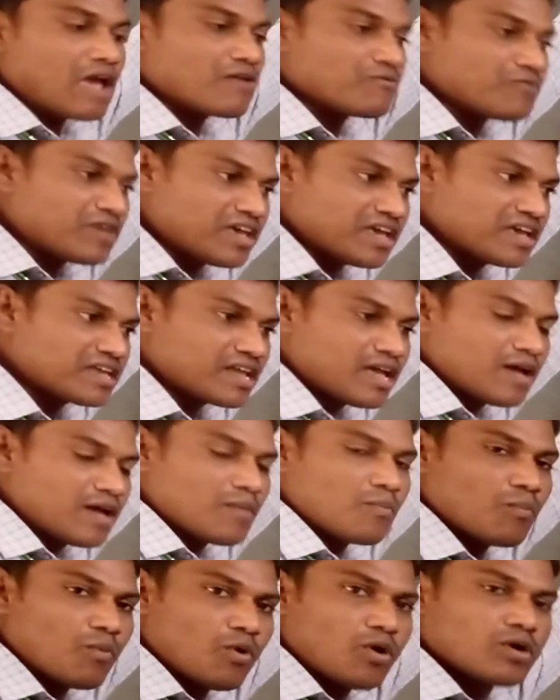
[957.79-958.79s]
where
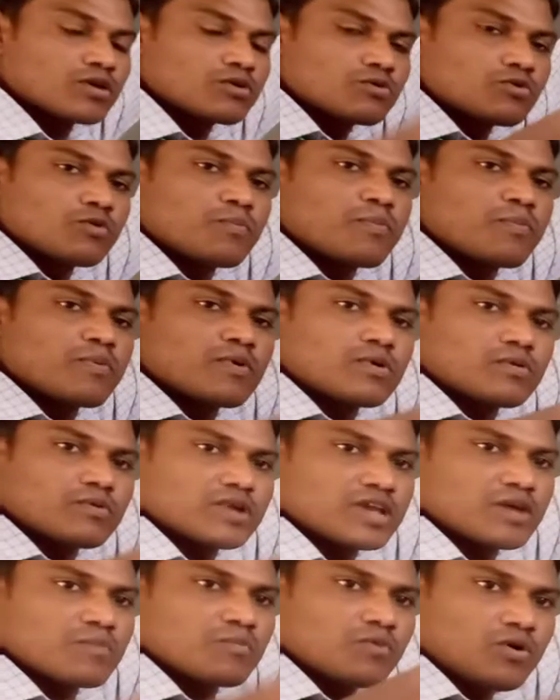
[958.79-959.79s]
more group,
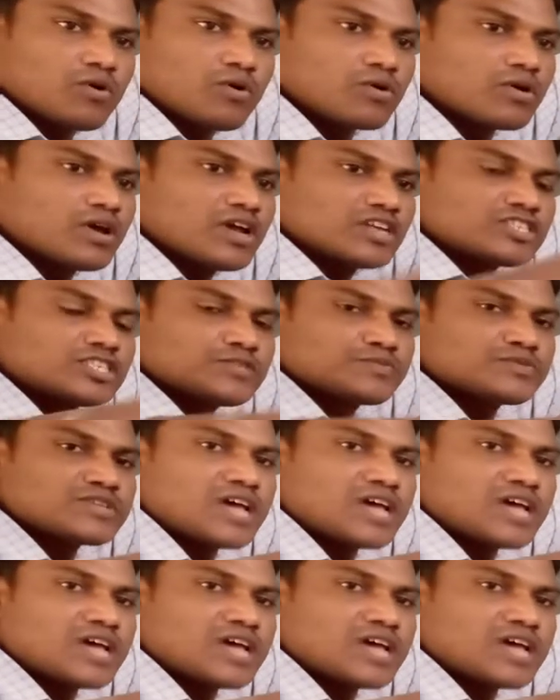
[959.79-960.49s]
okay, more ships